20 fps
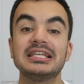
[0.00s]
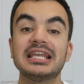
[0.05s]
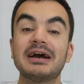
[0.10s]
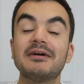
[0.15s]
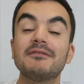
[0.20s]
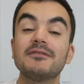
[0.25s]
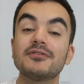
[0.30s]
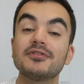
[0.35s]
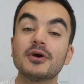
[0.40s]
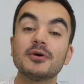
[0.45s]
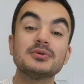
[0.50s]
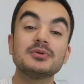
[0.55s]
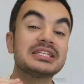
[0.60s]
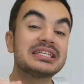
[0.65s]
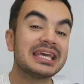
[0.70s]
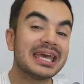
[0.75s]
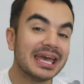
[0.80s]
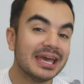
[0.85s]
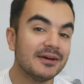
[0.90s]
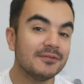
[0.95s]
Now, for those
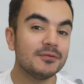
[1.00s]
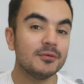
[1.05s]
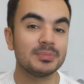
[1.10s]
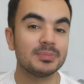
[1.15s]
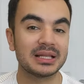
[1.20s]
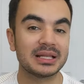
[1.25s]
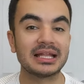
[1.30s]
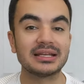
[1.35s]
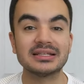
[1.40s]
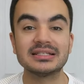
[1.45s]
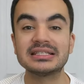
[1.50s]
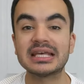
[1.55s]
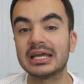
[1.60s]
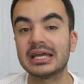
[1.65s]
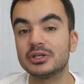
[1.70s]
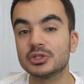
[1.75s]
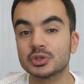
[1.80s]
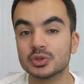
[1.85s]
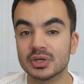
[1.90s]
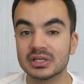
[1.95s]
careful planners, a
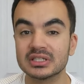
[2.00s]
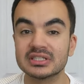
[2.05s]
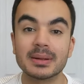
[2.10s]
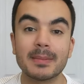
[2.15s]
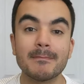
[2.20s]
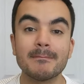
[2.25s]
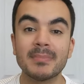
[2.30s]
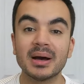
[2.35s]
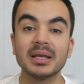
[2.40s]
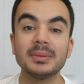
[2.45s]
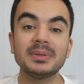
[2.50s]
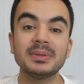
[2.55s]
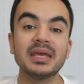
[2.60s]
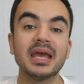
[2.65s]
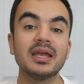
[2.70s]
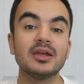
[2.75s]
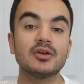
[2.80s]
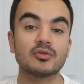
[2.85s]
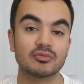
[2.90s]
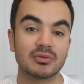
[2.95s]
trust might be
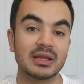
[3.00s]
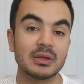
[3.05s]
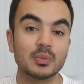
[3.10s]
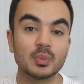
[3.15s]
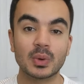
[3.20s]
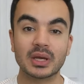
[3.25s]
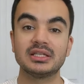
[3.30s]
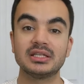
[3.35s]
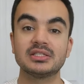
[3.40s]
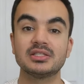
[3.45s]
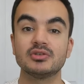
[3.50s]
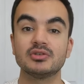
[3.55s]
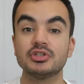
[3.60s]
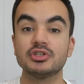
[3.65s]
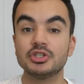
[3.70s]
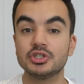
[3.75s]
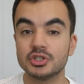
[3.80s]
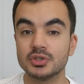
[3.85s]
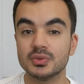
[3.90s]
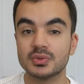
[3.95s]
a great way to
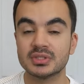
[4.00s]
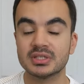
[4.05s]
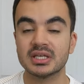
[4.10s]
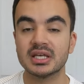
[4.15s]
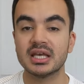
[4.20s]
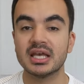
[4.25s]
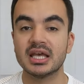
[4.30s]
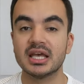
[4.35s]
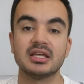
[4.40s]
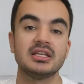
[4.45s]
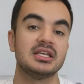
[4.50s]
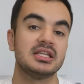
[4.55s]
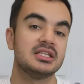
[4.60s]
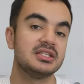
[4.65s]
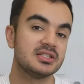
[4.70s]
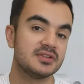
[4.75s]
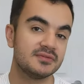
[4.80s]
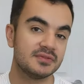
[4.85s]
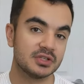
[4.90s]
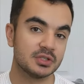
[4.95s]
reduce an
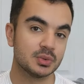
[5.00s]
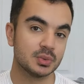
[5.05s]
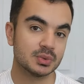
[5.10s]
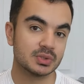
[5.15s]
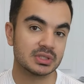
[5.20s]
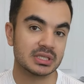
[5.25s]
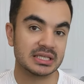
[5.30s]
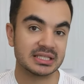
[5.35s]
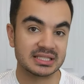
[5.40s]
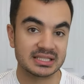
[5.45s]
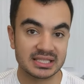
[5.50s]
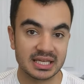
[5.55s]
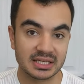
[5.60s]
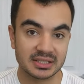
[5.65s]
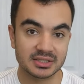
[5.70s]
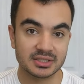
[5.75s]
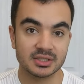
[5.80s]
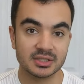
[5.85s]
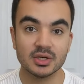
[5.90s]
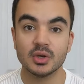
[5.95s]
individual's
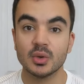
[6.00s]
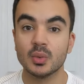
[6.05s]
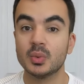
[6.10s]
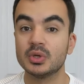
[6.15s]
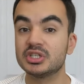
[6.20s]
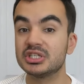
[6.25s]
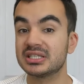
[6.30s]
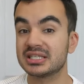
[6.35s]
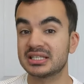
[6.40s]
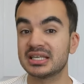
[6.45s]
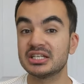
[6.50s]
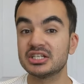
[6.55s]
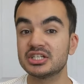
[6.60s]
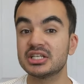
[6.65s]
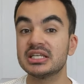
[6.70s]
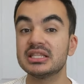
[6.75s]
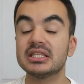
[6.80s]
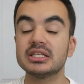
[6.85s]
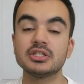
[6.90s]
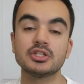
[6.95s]
estate, which is
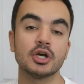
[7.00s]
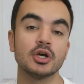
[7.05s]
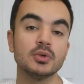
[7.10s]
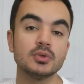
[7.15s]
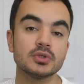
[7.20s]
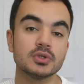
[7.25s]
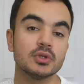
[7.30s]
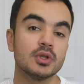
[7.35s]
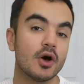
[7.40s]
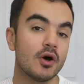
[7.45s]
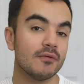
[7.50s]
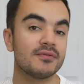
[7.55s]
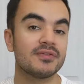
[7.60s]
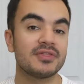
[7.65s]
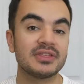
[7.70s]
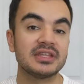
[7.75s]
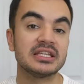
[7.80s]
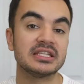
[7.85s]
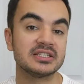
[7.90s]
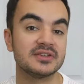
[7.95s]
essentially the total of
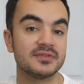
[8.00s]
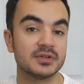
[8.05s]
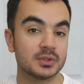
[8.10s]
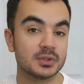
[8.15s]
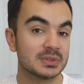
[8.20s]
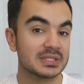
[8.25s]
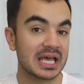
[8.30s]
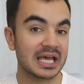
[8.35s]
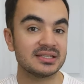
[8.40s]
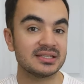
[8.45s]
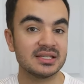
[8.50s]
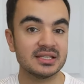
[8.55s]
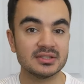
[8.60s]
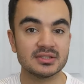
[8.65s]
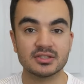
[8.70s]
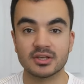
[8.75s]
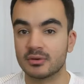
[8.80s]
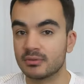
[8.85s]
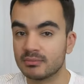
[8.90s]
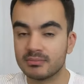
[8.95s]
the individual's assets,
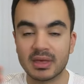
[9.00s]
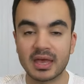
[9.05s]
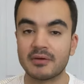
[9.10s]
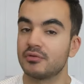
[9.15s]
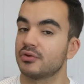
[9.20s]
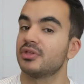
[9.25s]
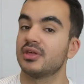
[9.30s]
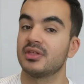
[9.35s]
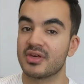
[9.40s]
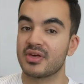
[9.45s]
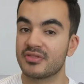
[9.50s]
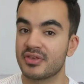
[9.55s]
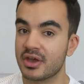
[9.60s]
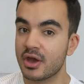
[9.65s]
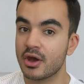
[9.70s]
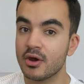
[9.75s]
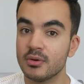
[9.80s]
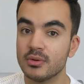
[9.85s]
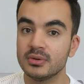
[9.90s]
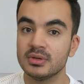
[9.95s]
so everything that they
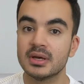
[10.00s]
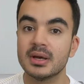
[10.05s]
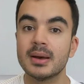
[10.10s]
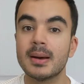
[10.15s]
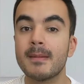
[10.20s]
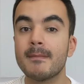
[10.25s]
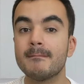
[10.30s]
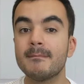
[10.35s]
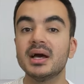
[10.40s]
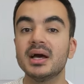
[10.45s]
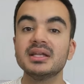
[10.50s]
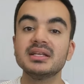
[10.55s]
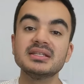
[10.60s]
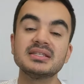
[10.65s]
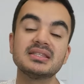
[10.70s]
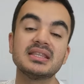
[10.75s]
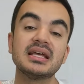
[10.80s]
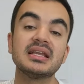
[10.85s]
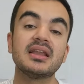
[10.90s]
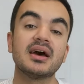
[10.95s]
own, minus
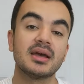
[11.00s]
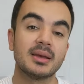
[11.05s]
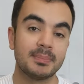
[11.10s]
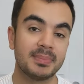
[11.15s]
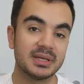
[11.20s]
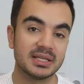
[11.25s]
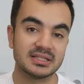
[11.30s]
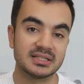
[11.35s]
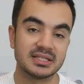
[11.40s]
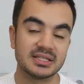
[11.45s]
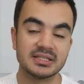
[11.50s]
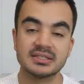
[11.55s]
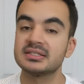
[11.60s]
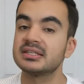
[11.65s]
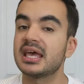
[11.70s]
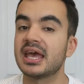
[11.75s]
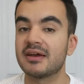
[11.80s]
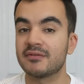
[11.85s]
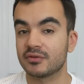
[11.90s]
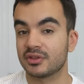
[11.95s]
their liabilities,
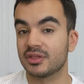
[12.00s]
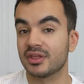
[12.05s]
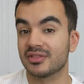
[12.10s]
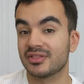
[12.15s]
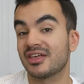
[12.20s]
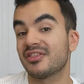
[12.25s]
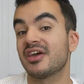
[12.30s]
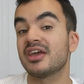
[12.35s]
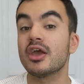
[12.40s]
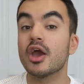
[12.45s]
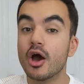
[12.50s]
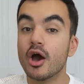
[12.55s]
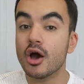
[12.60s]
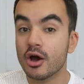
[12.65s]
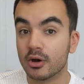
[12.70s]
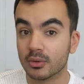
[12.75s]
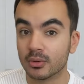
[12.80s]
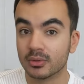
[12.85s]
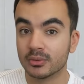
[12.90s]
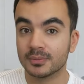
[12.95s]
everything that they
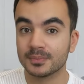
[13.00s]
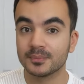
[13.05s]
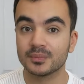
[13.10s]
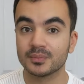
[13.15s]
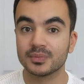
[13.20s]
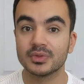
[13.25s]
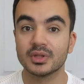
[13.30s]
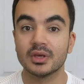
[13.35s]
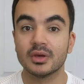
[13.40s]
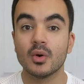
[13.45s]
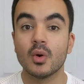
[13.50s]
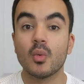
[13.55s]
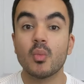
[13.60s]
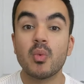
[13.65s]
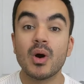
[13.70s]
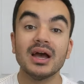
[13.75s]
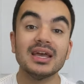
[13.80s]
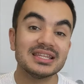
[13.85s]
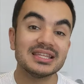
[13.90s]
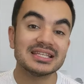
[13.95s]
owe.
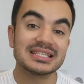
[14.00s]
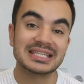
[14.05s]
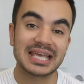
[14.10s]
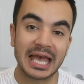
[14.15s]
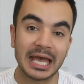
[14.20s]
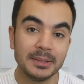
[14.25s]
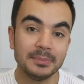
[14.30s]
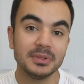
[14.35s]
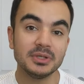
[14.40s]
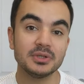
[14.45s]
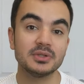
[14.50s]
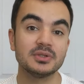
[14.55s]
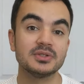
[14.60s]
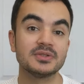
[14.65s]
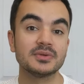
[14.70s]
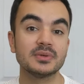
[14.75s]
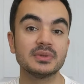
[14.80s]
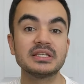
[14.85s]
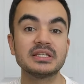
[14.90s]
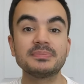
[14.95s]
Why this can be
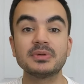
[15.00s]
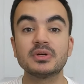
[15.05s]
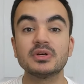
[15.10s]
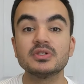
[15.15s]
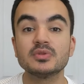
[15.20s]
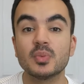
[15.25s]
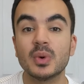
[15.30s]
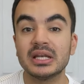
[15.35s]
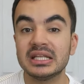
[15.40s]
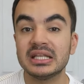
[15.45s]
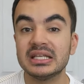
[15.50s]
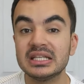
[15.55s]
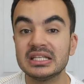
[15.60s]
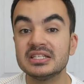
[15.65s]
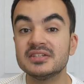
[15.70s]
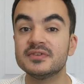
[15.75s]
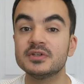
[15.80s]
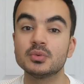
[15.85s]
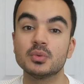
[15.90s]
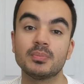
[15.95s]
useful is because when an
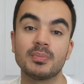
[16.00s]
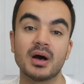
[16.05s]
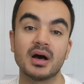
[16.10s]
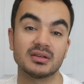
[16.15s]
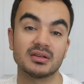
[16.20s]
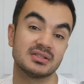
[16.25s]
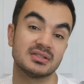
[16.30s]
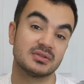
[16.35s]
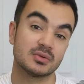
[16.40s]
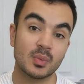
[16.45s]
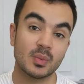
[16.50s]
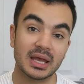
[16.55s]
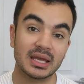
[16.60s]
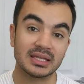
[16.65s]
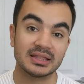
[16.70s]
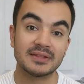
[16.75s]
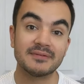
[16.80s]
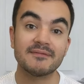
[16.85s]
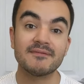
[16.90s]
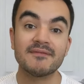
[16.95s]
individual passes away,
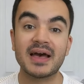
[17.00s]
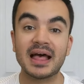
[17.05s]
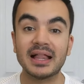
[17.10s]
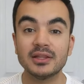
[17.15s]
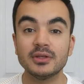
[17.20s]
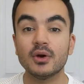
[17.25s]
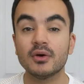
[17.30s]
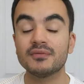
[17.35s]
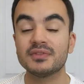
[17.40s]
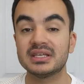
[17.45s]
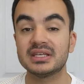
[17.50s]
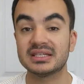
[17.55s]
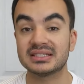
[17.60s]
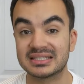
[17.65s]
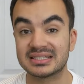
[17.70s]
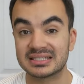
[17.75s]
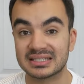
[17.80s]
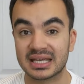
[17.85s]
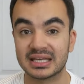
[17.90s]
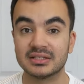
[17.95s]
the value of the
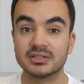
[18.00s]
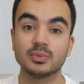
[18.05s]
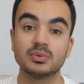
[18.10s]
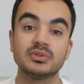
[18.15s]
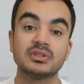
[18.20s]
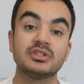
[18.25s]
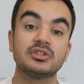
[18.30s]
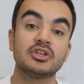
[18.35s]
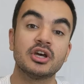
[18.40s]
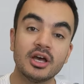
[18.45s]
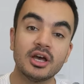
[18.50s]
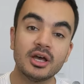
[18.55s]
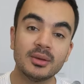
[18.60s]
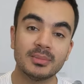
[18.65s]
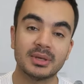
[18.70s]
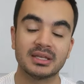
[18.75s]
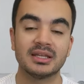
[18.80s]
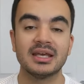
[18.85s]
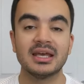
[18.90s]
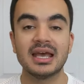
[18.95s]
estate will
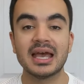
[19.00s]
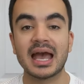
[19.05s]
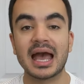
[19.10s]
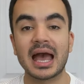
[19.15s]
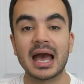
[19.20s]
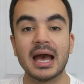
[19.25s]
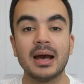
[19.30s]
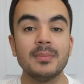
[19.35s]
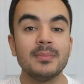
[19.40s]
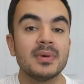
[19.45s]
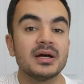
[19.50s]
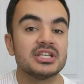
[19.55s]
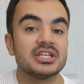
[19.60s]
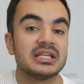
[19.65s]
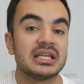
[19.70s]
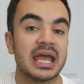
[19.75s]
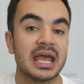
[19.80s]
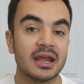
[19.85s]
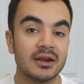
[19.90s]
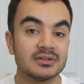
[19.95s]
determine how much
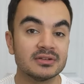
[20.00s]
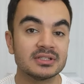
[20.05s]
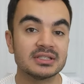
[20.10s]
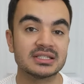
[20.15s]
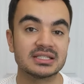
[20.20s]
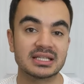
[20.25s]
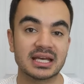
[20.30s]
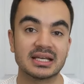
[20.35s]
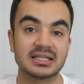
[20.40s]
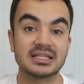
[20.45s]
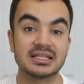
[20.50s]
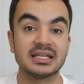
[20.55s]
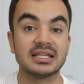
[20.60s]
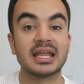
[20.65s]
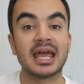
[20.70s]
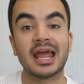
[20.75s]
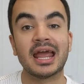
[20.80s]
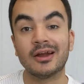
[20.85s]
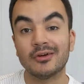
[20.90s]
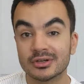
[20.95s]
inheritance tax the
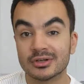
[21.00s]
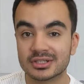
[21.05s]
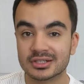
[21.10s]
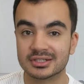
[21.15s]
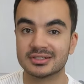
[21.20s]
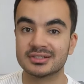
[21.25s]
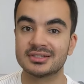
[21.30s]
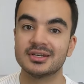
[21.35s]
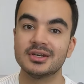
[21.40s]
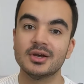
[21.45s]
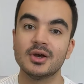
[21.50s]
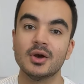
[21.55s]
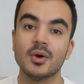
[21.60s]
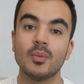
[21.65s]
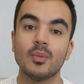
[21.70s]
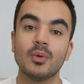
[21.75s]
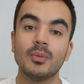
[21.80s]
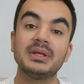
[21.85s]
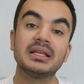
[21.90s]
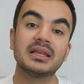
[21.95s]
inheritors
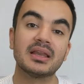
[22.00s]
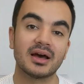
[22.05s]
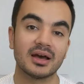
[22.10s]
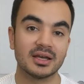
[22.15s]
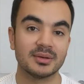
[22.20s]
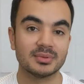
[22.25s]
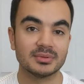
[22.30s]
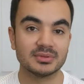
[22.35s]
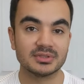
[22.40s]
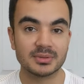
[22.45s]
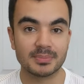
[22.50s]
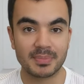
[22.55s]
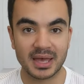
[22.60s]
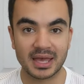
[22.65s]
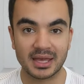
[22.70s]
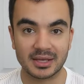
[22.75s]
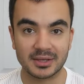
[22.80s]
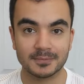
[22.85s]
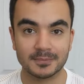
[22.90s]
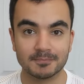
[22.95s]
will be liable to
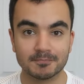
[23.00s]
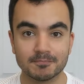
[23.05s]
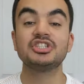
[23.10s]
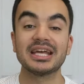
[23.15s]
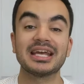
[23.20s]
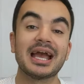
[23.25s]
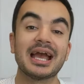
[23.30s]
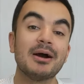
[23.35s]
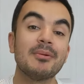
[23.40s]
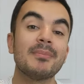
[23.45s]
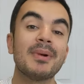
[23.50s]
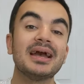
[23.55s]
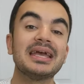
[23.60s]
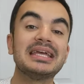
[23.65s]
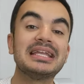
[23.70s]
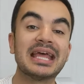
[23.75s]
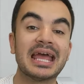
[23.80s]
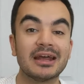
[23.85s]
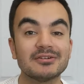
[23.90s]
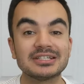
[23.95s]
pay. Check out my
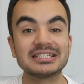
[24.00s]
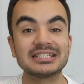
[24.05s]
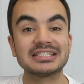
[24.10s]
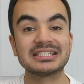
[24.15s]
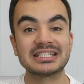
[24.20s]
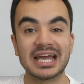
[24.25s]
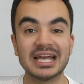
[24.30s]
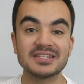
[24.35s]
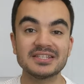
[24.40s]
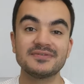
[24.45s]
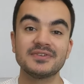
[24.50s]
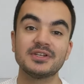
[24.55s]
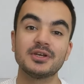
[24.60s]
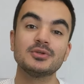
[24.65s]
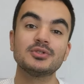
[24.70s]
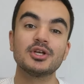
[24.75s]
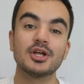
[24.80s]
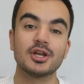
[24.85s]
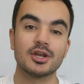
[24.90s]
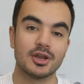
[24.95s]
inheritance tax video
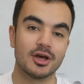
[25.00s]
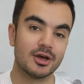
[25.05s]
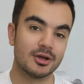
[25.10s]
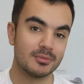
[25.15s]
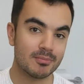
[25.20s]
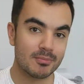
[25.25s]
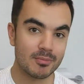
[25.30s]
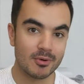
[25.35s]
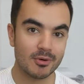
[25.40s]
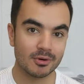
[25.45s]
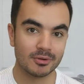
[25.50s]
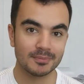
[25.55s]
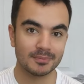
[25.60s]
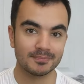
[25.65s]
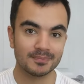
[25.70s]
to learn more.